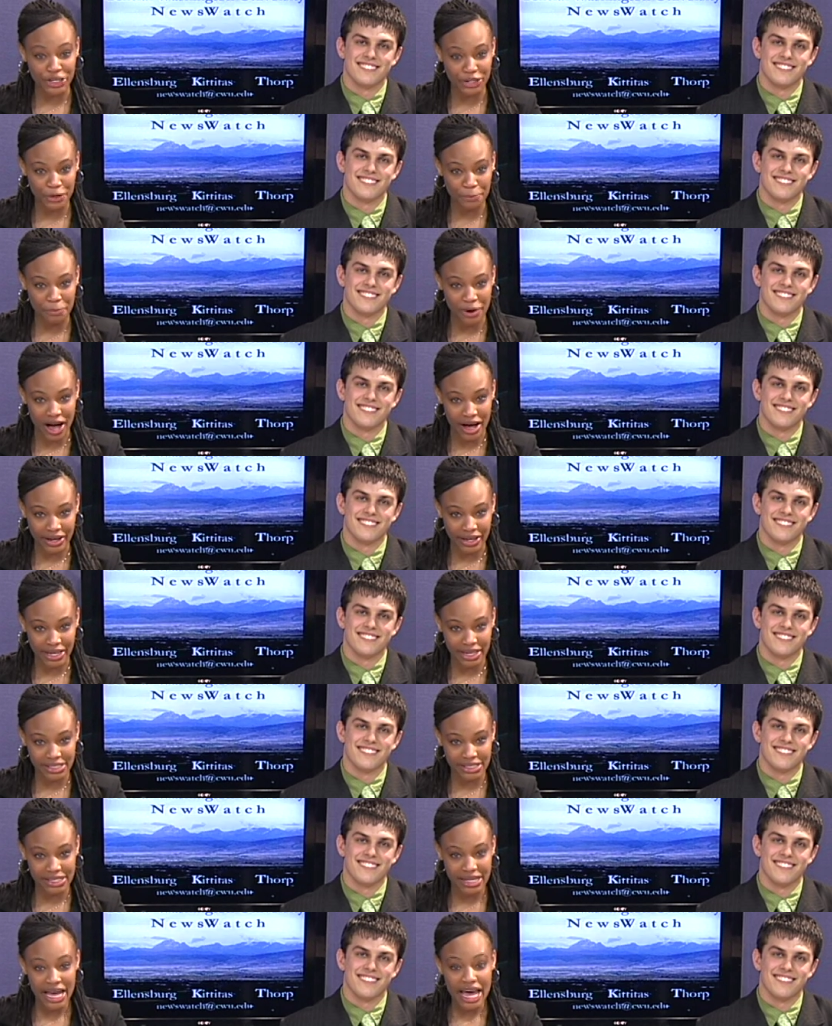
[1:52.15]
Speaker 1: your
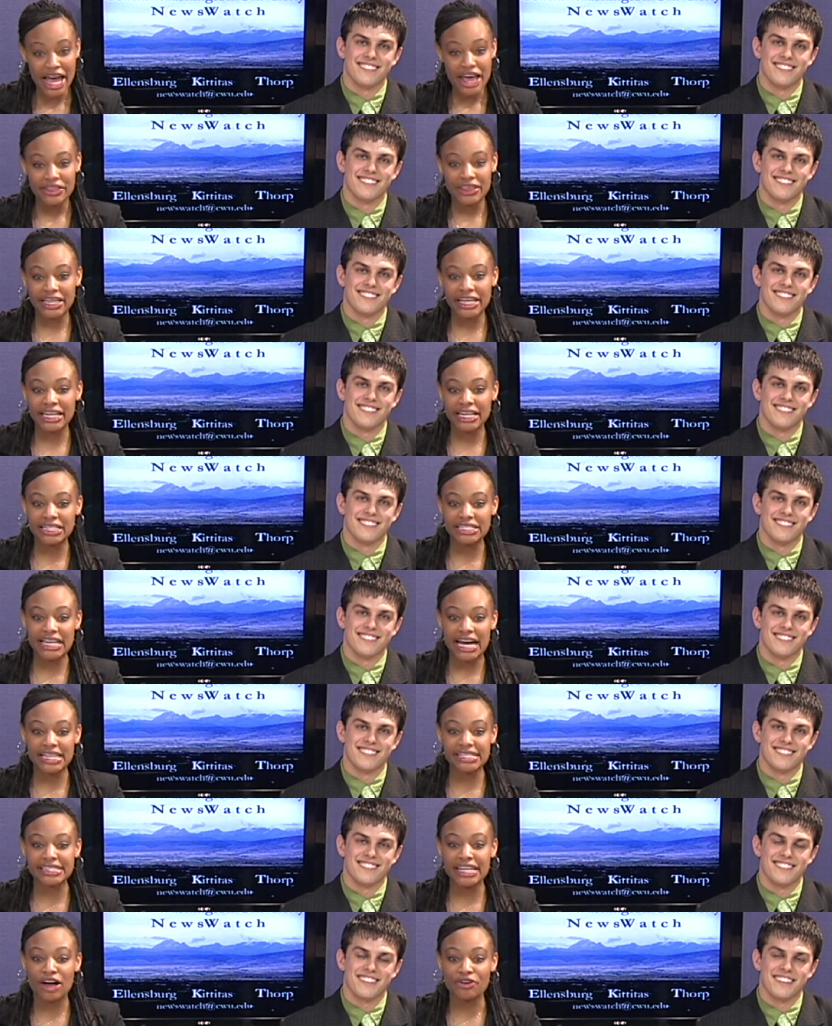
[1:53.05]
pocket. The
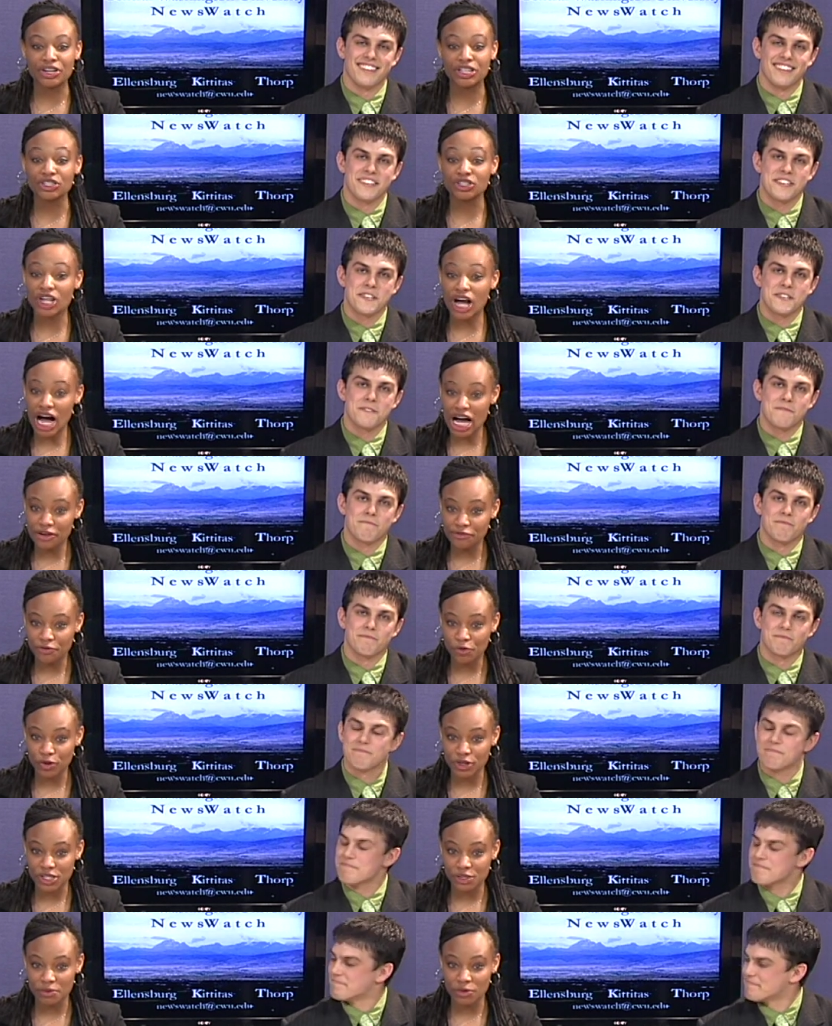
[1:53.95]
Kittitas County Law
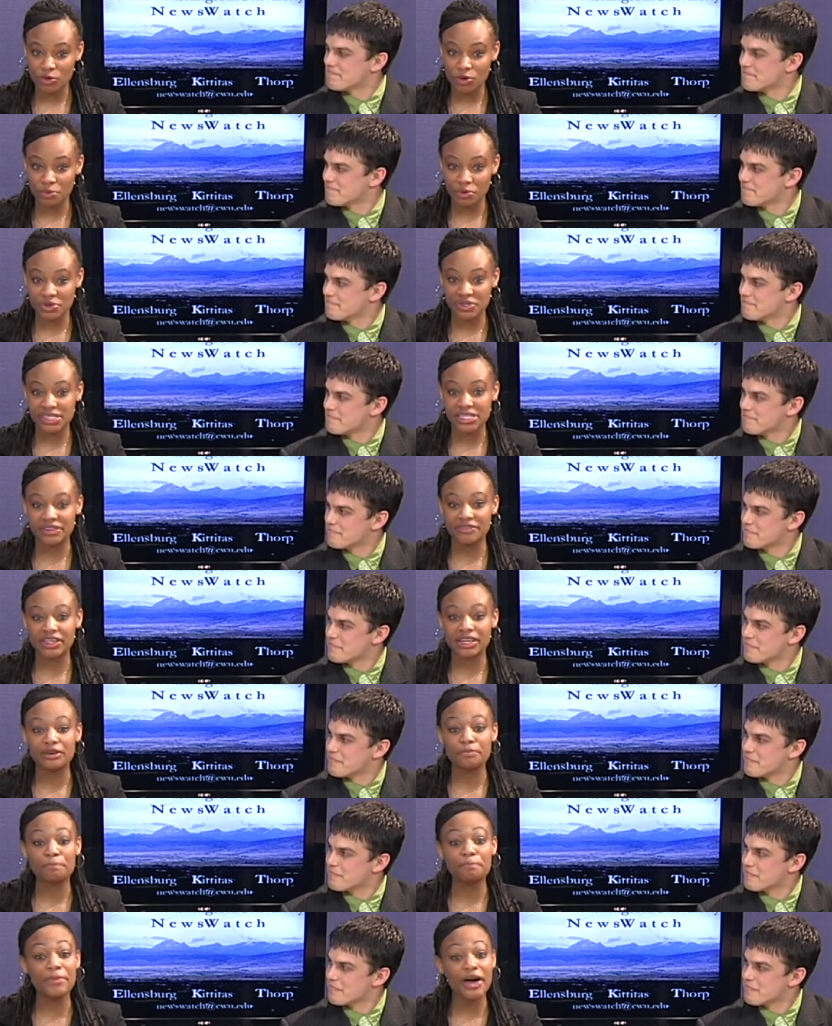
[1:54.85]
Enforcement will be
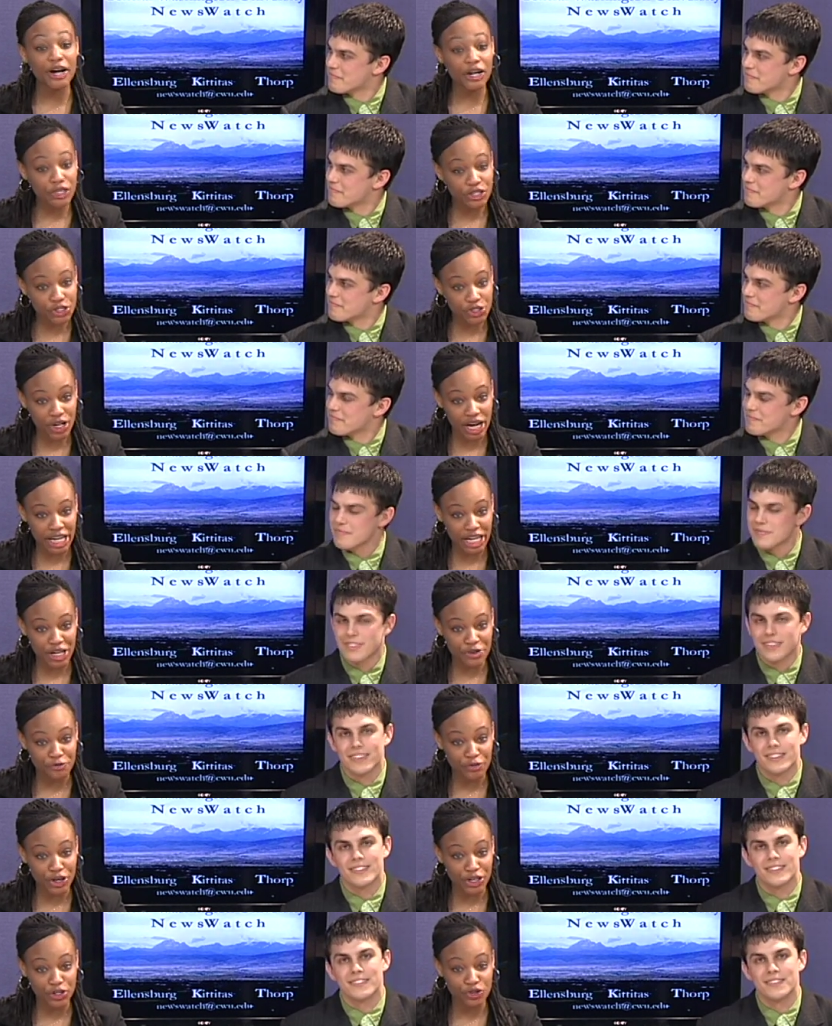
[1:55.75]
receiving better training
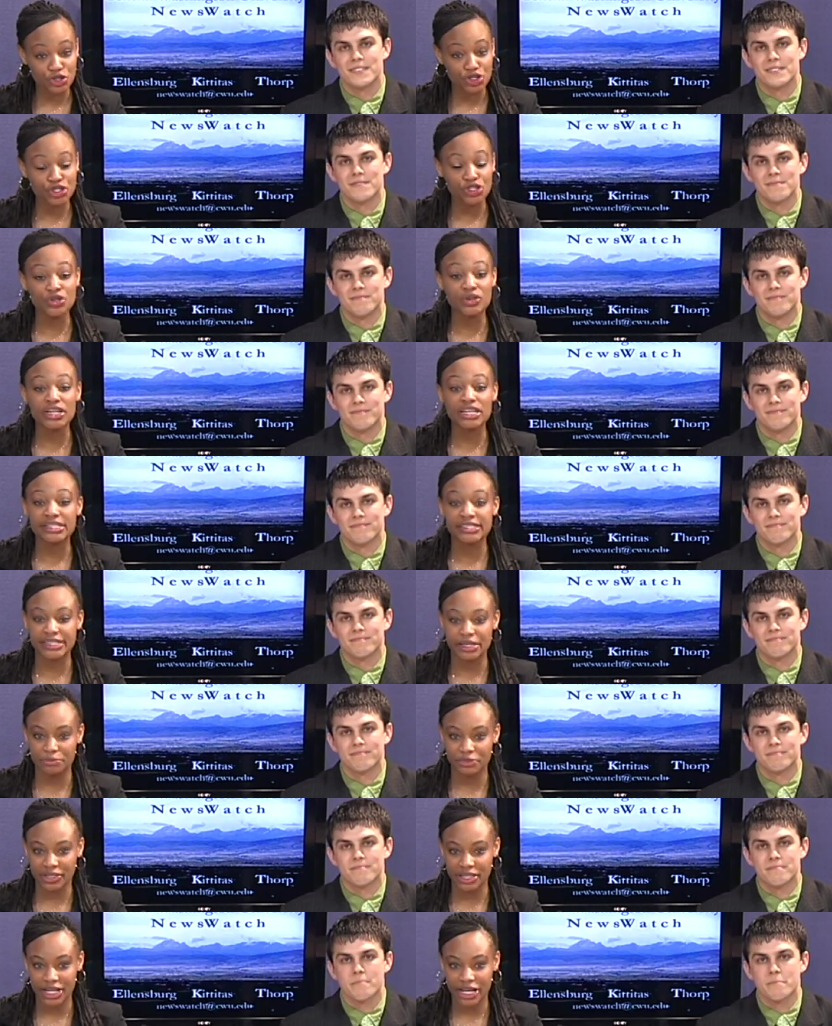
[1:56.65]
for a new shooting
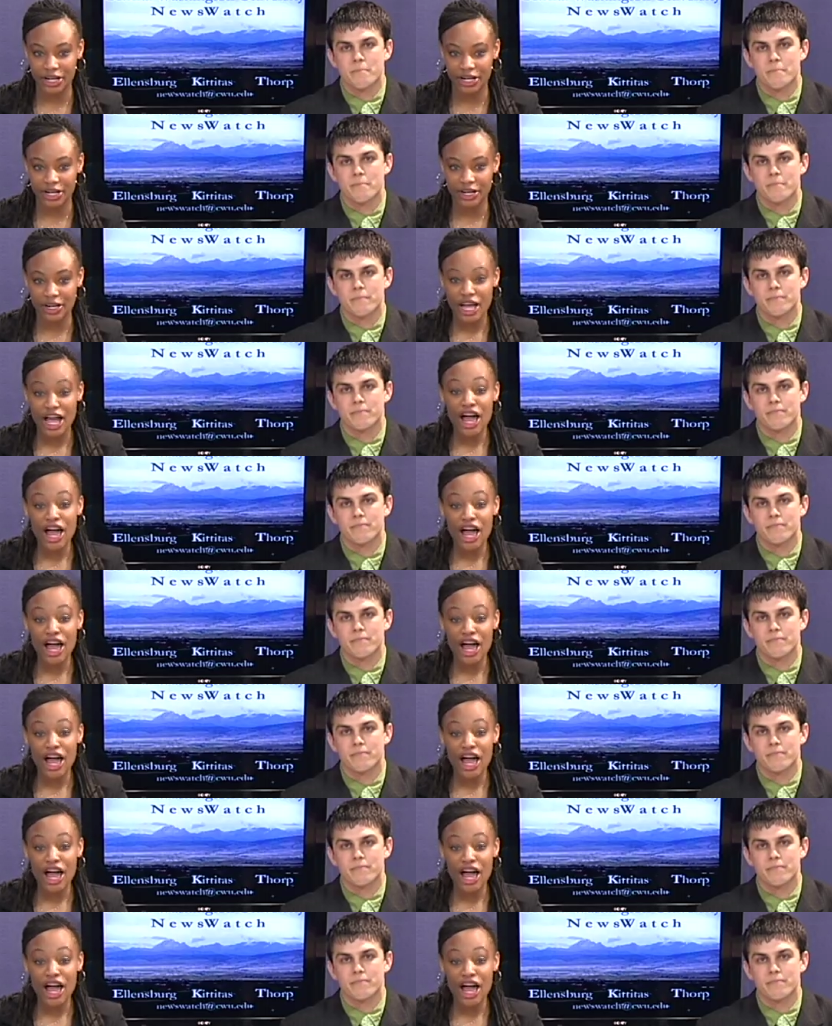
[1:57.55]
simulator.